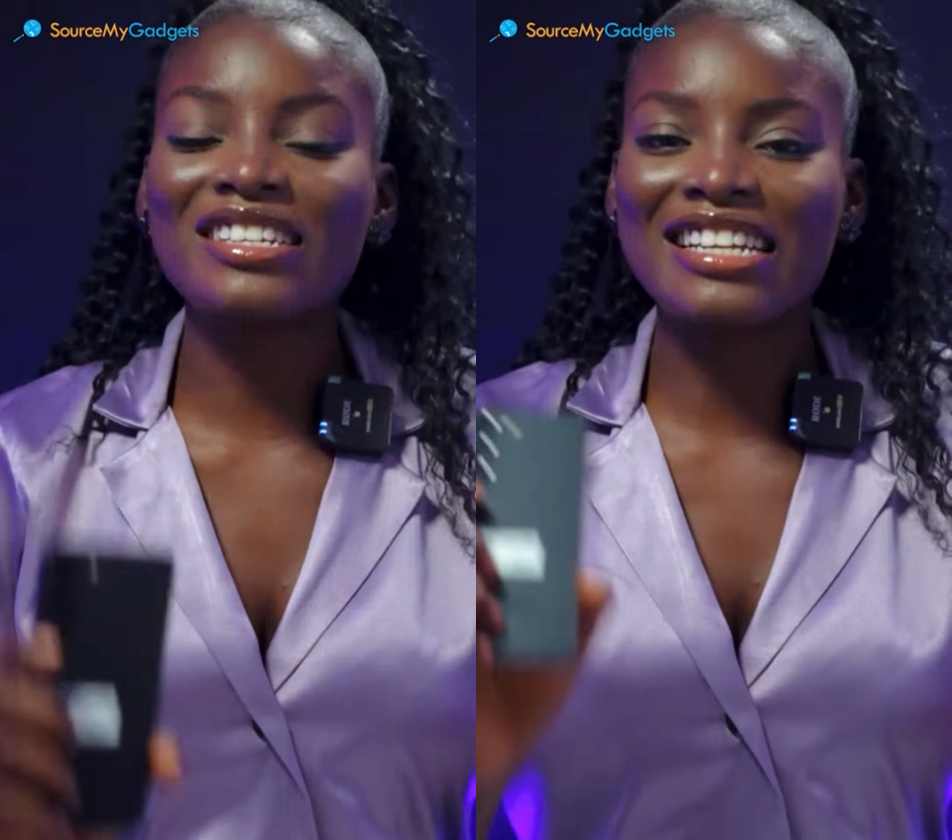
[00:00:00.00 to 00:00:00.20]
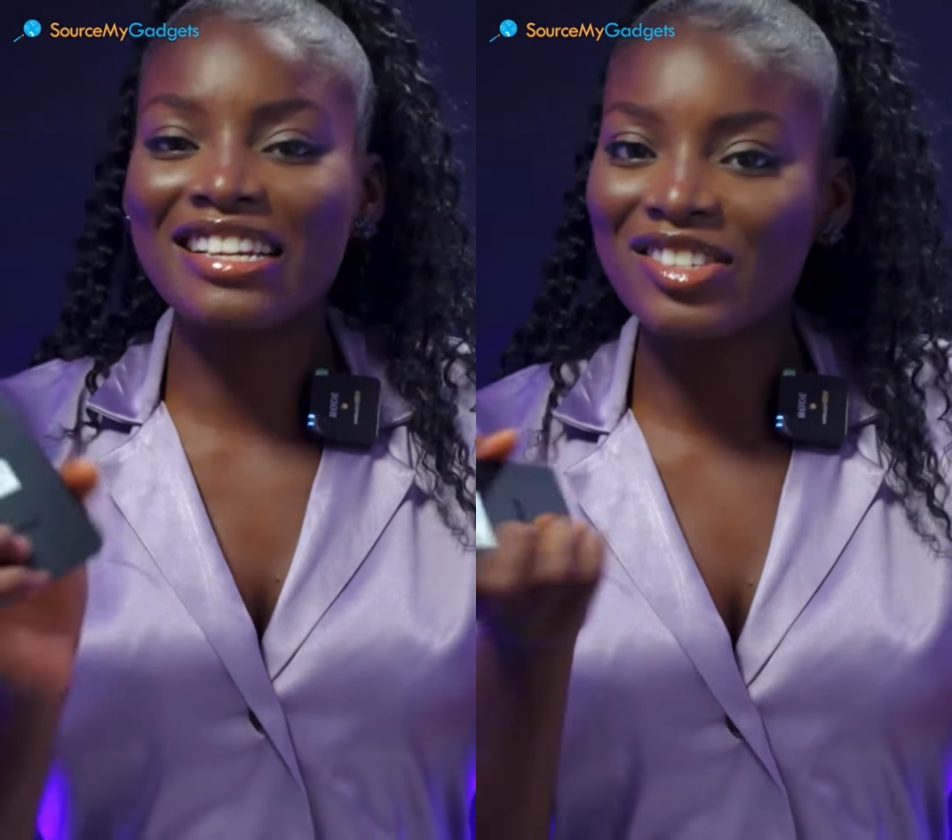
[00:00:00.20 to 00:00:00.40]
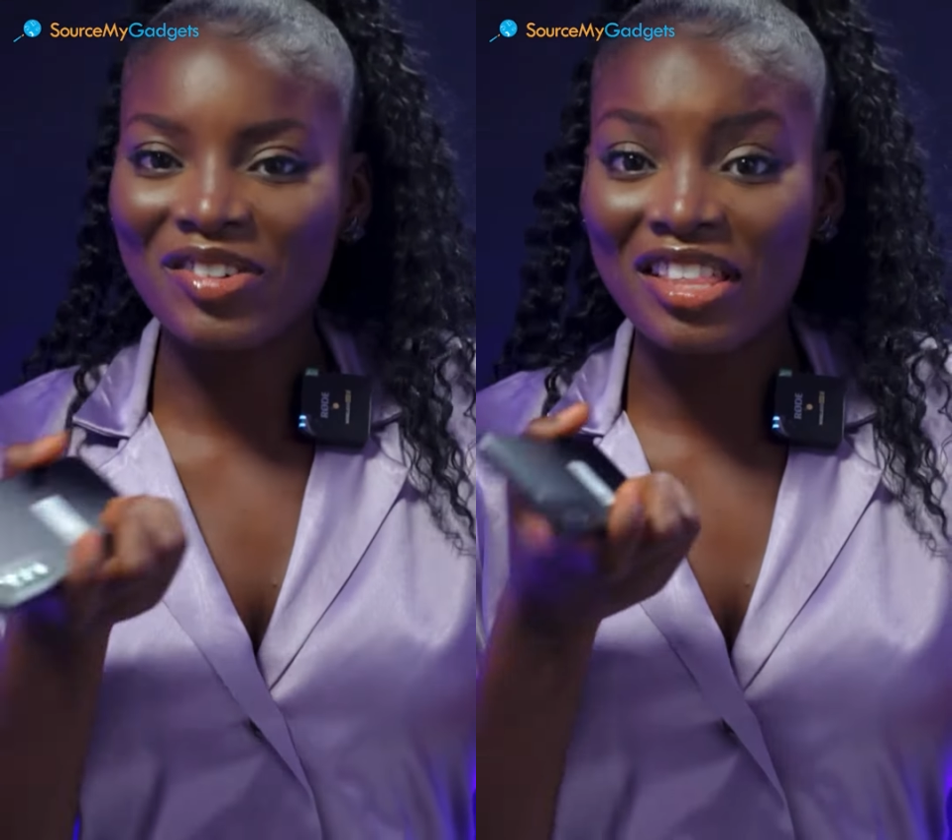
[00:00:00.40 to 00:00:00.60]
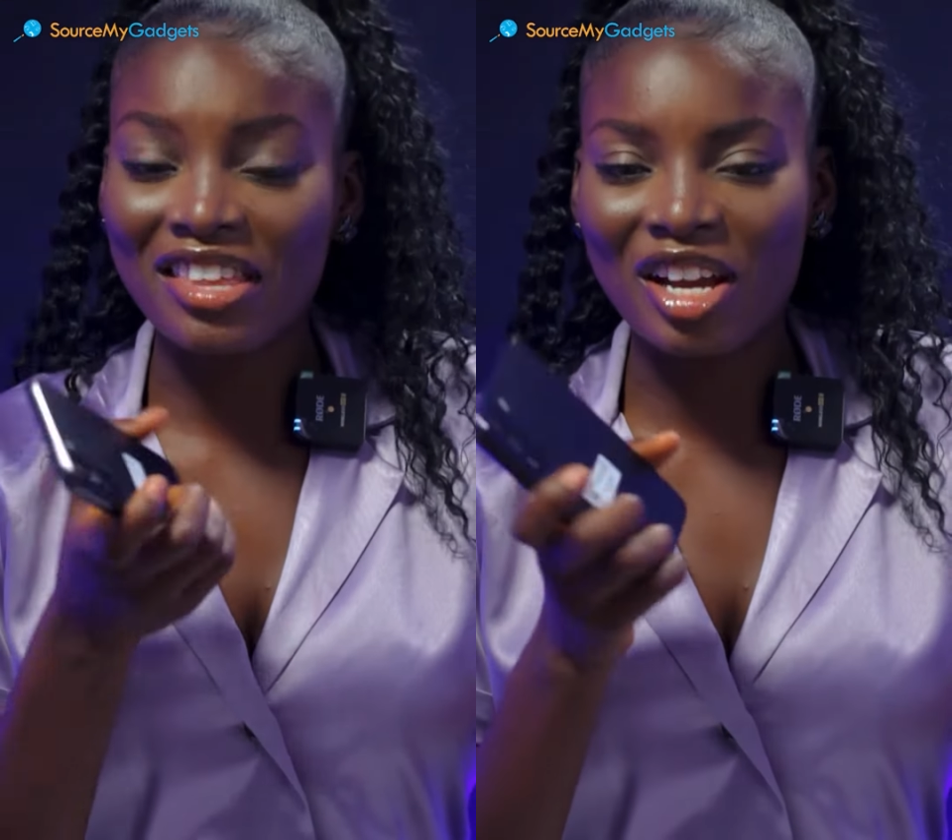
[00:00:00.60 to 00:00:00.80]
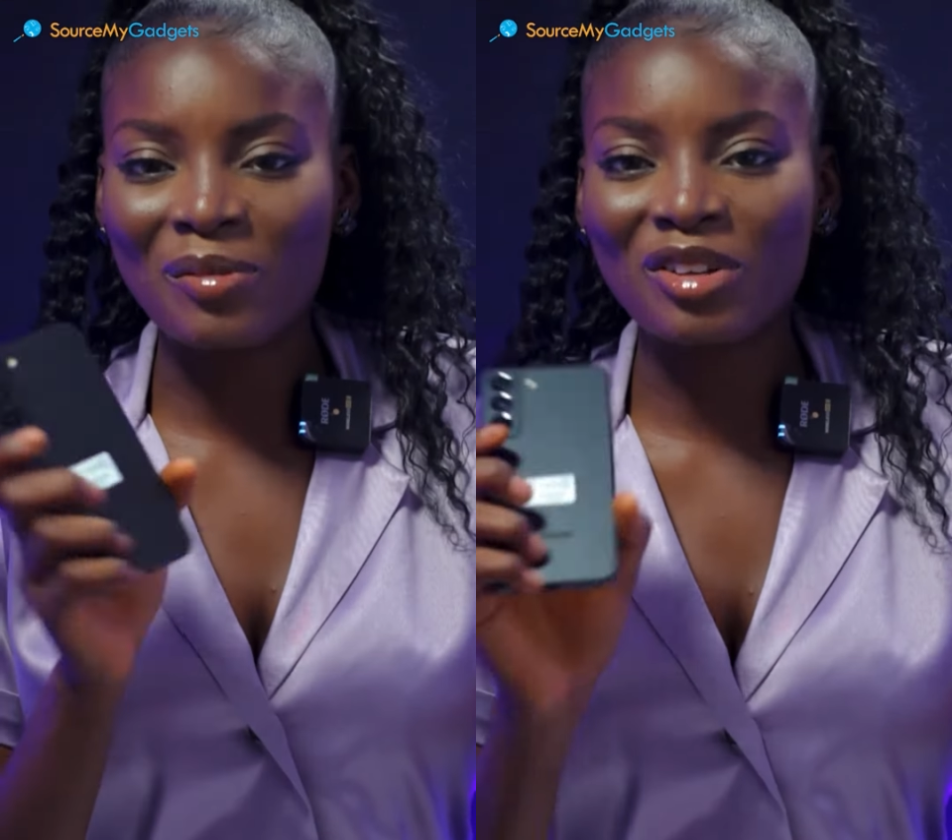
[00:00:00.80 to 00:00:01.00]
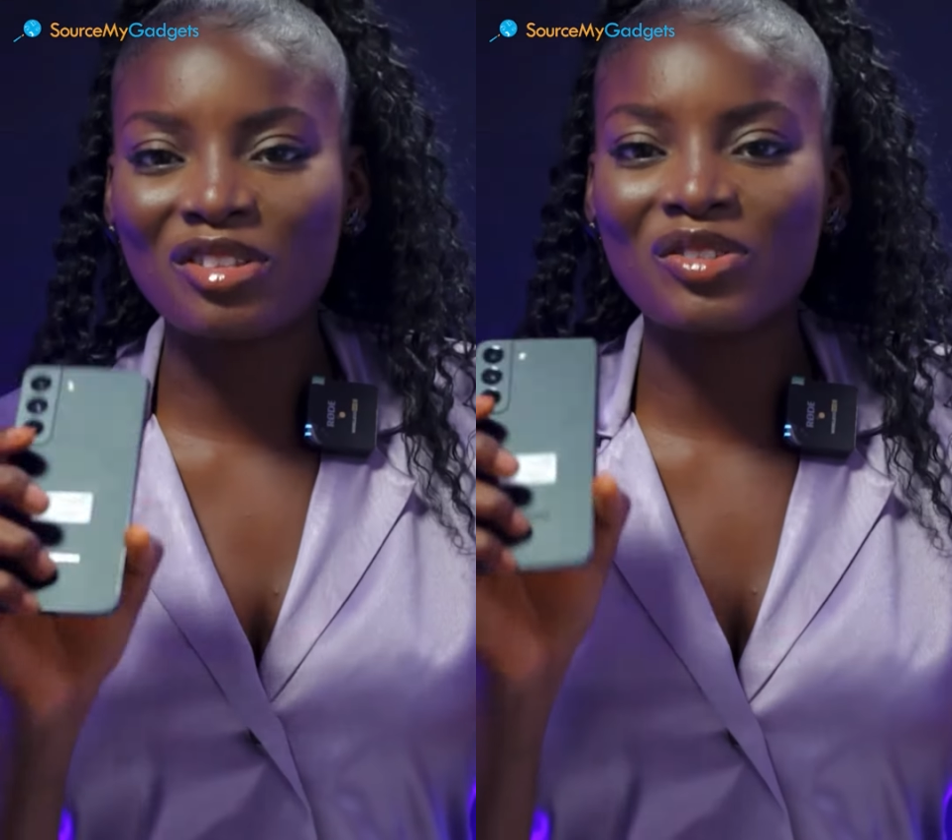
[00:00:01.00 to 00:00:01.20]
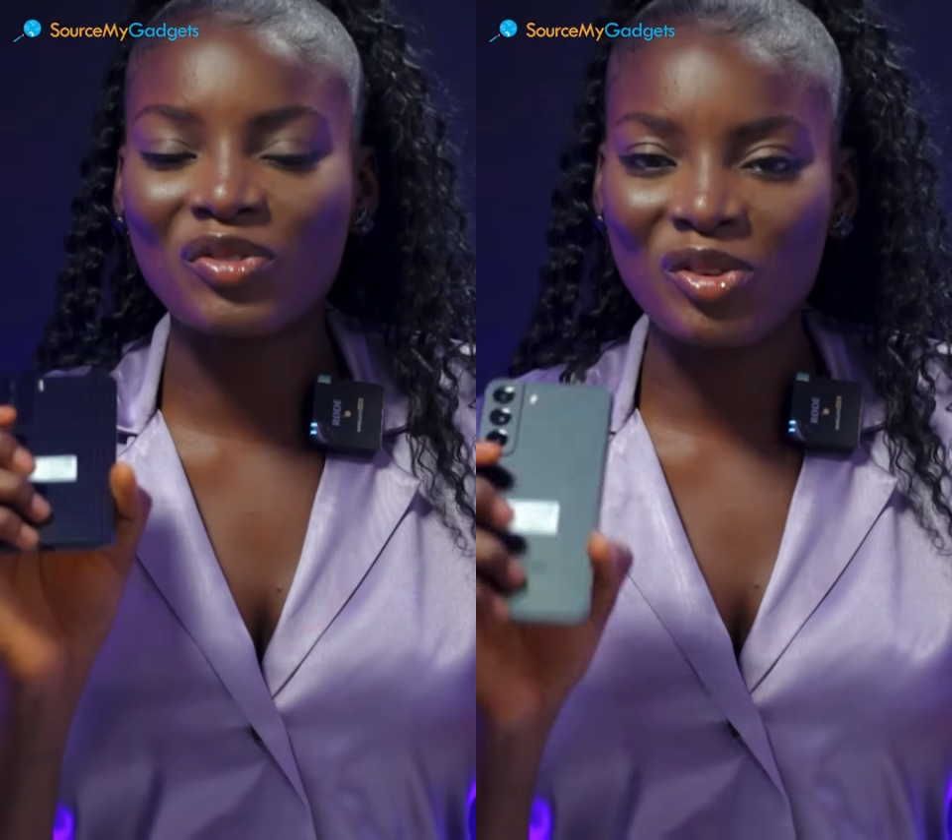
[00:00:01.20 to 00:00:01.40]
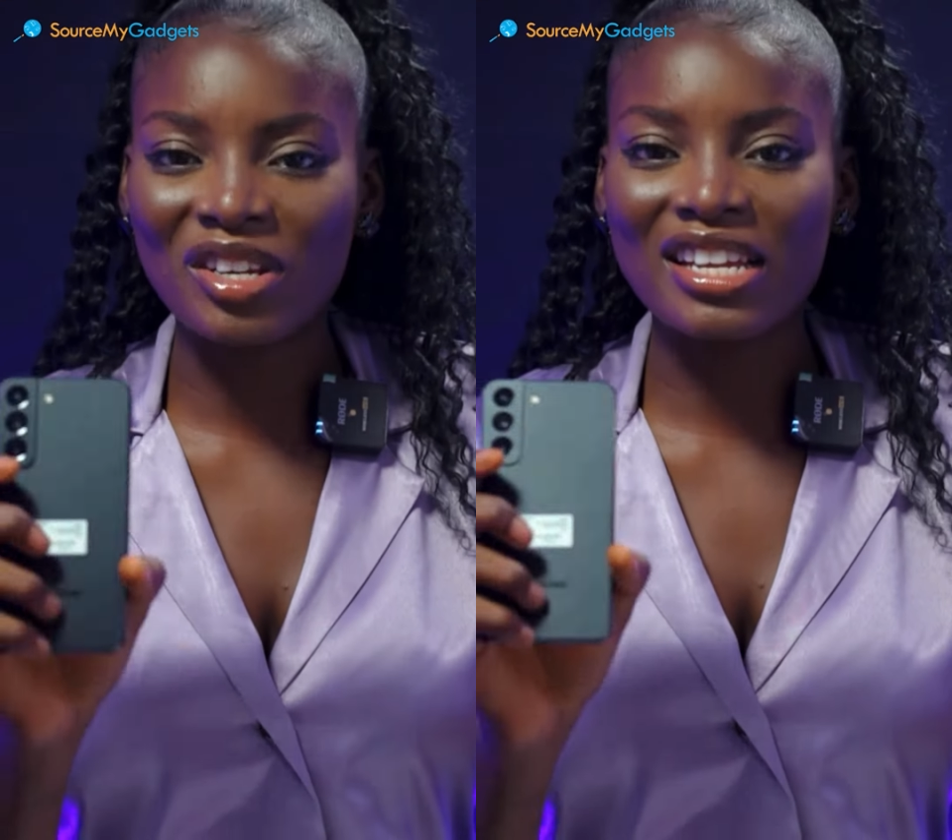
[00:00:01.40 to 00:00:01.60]
next great thing about this
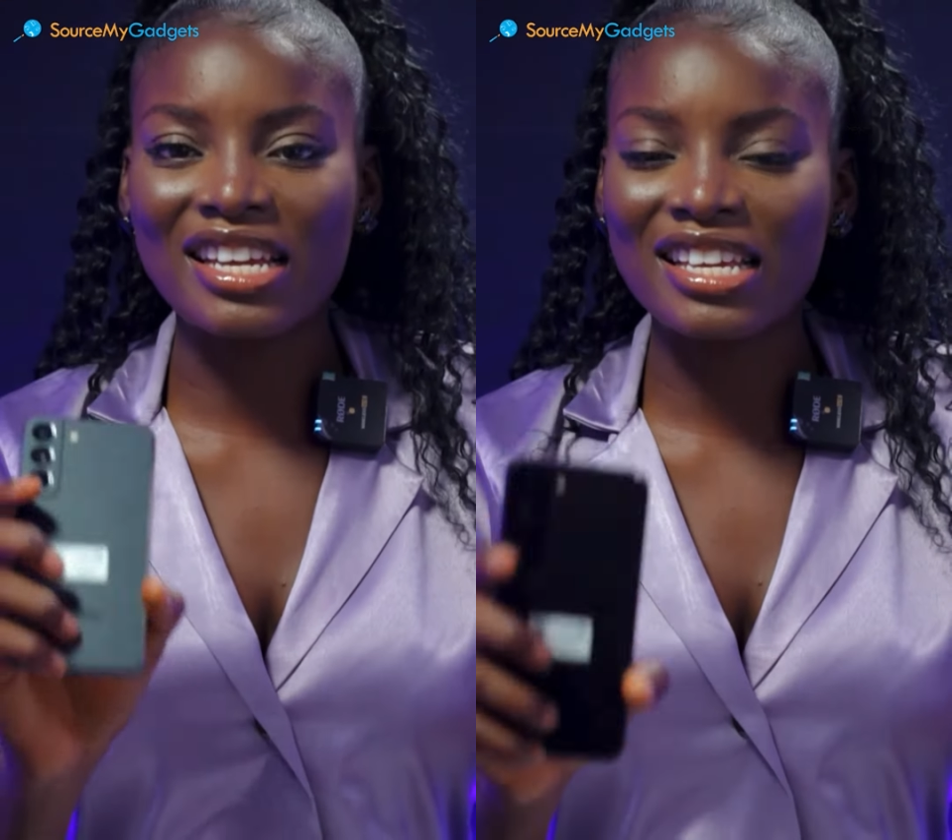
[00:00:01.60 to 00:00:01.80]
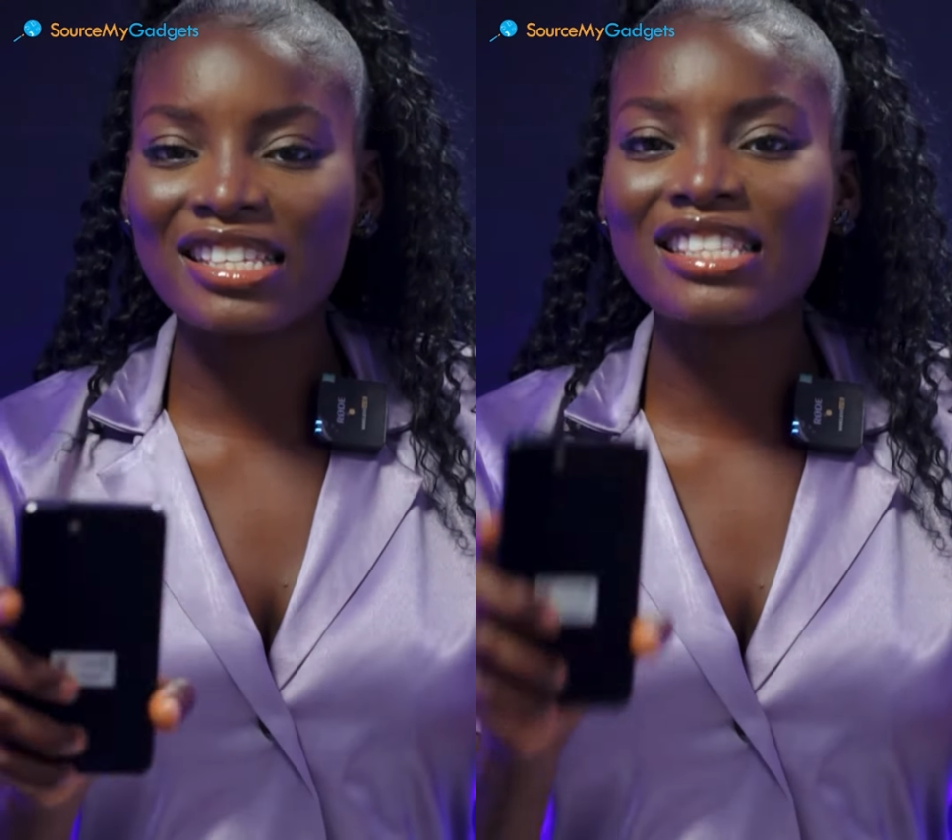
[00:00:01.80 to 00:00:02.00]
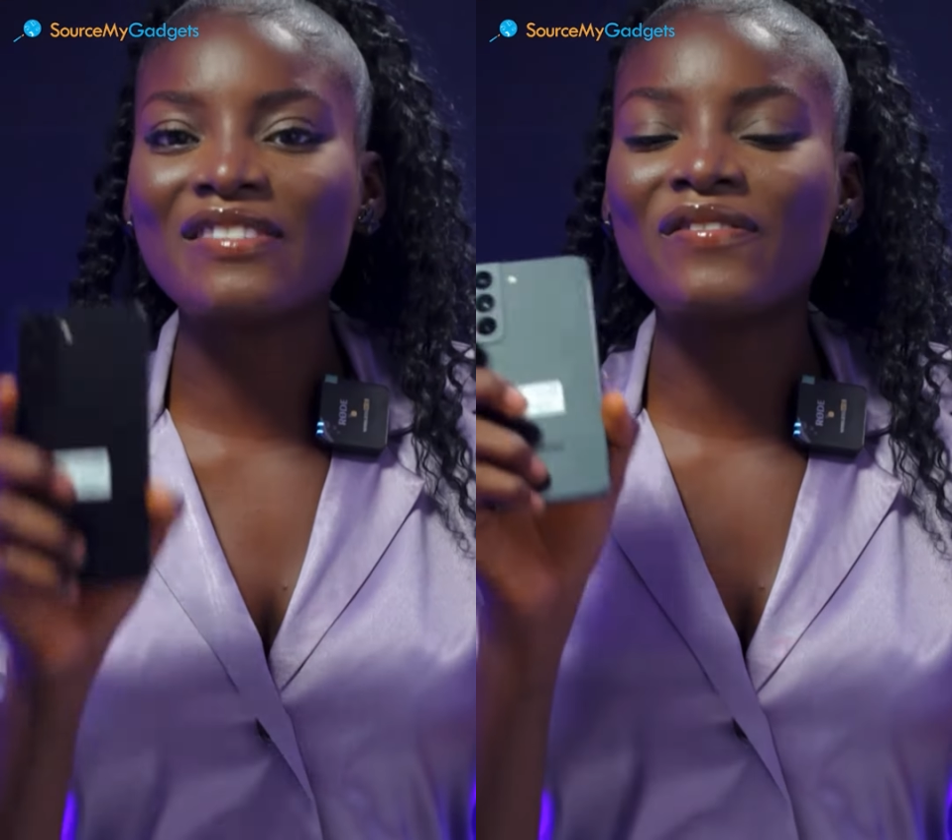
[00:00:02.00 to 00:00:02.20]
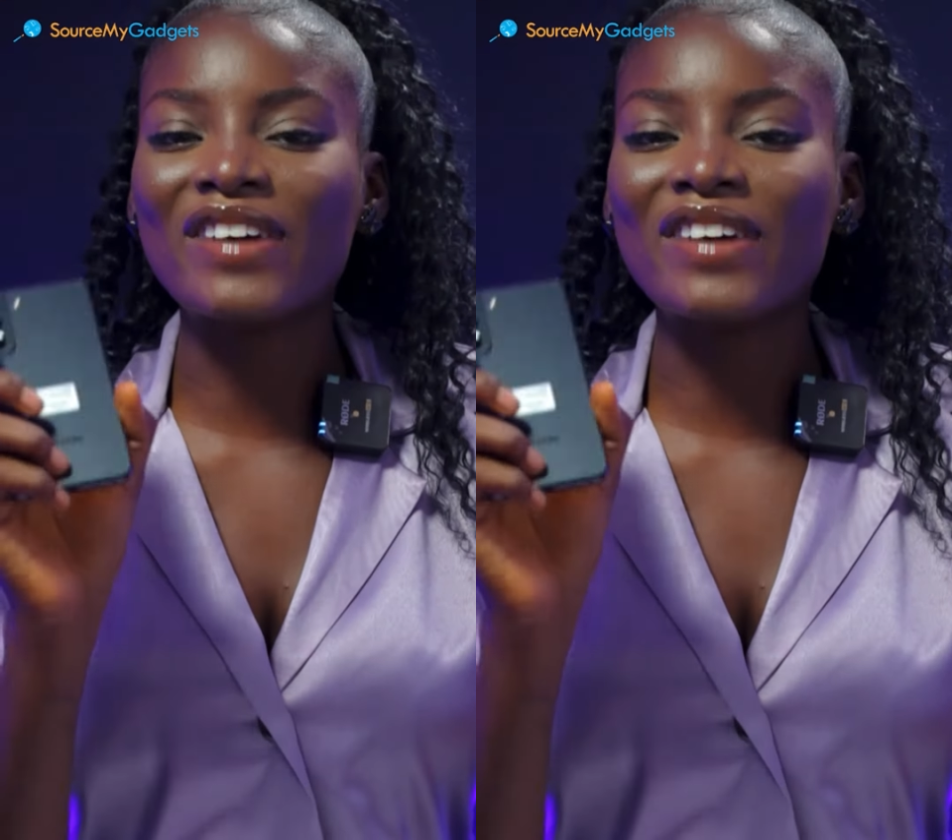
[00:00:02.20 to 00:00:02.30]
phone is the